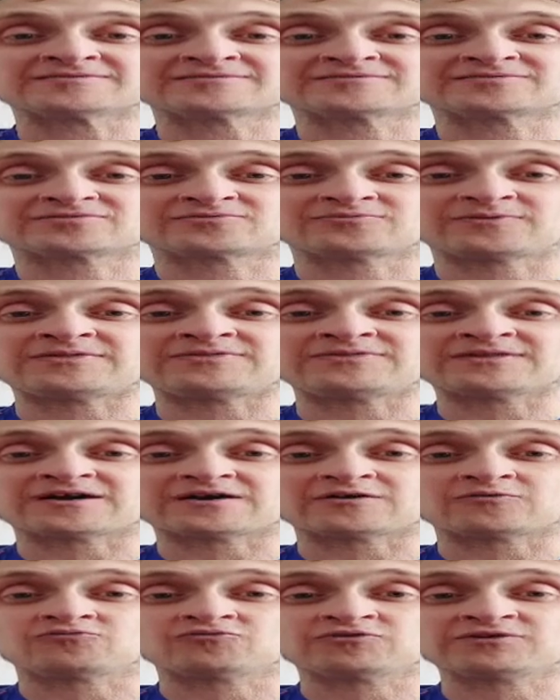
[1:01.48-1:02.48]
to end
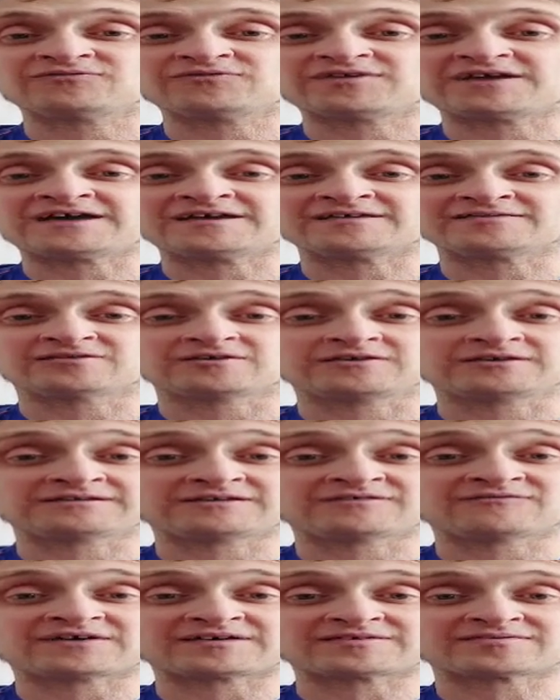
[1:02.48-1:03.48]
that run of theirs and
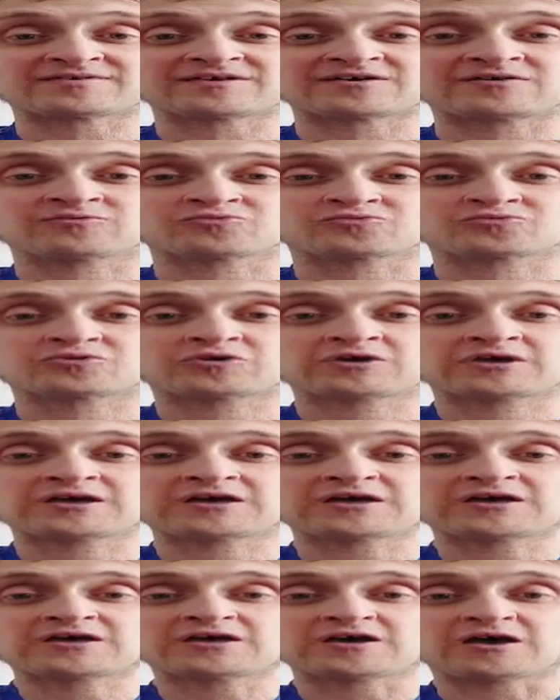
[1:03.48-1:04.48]
give ourselves
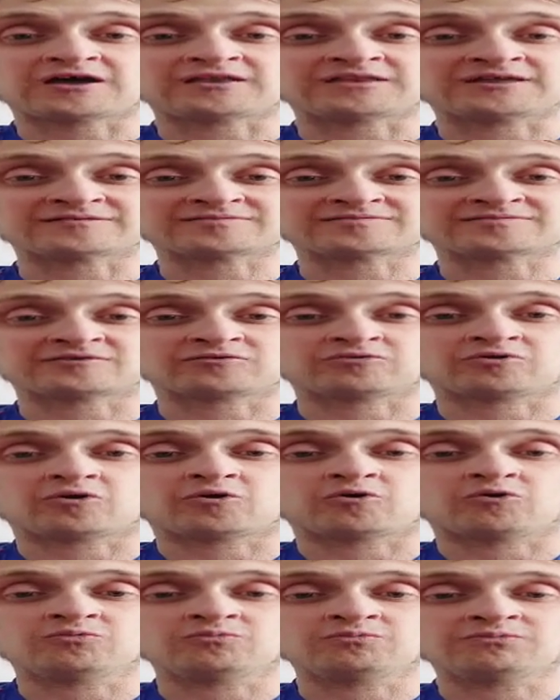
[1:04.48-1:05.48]
a nice little
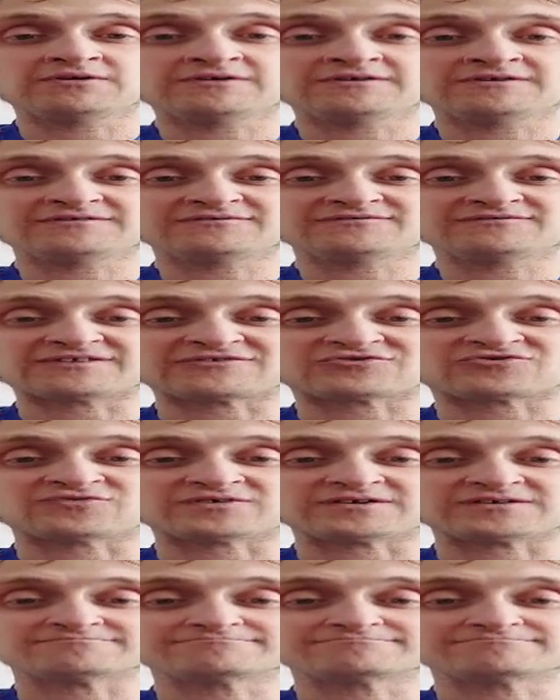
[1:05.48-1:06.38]
home victory?